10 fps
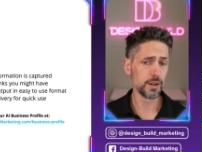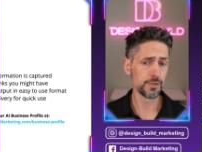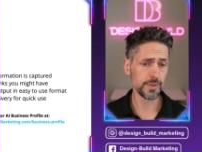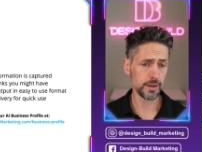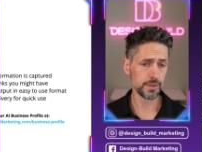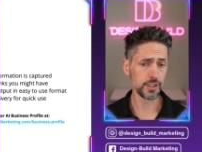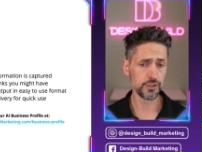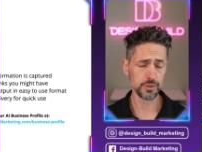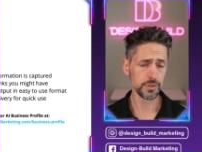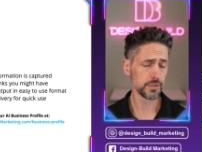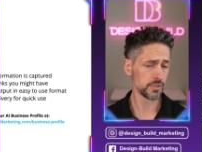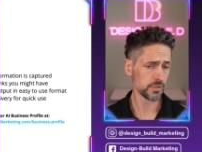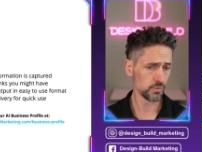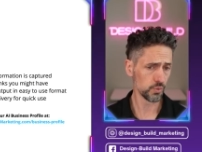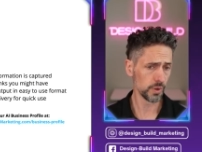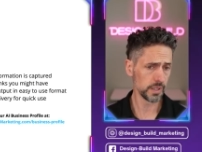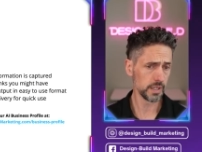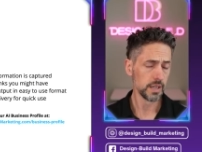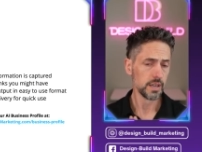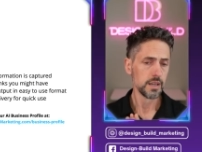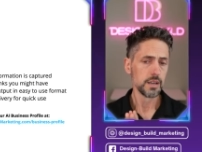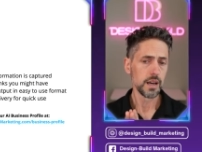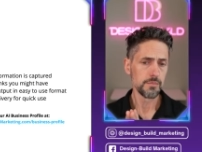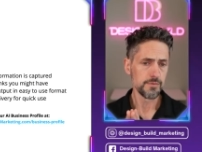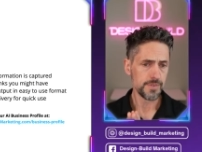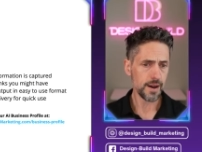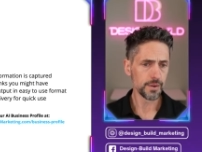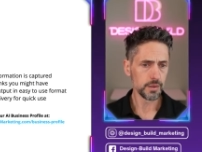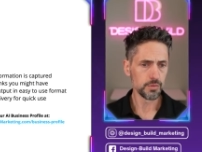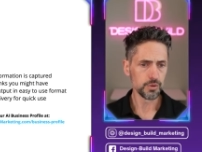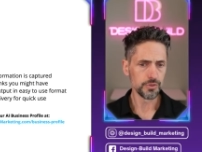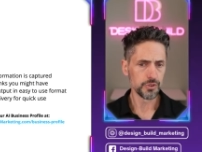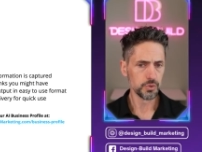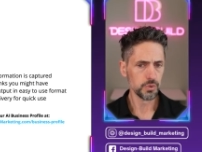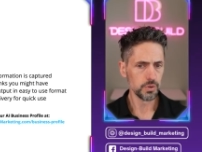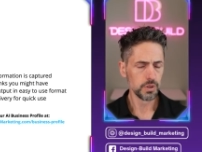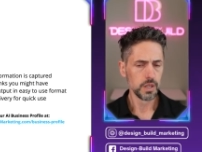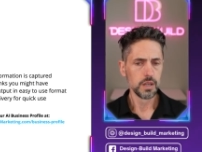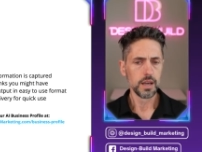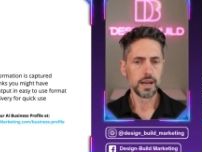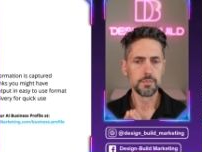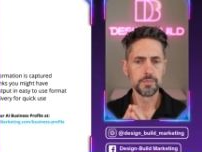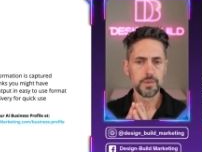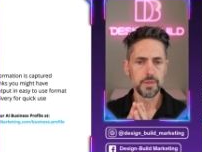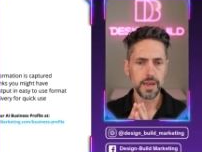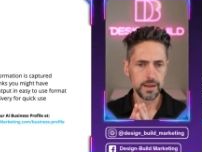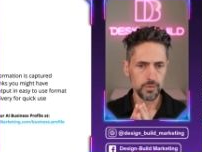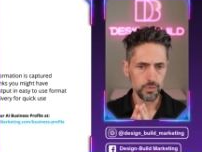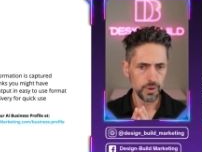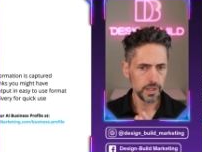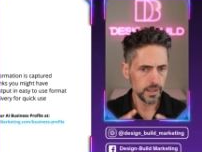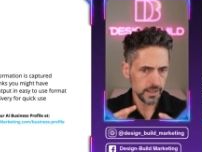is foundational. This is a really valuable tool that really,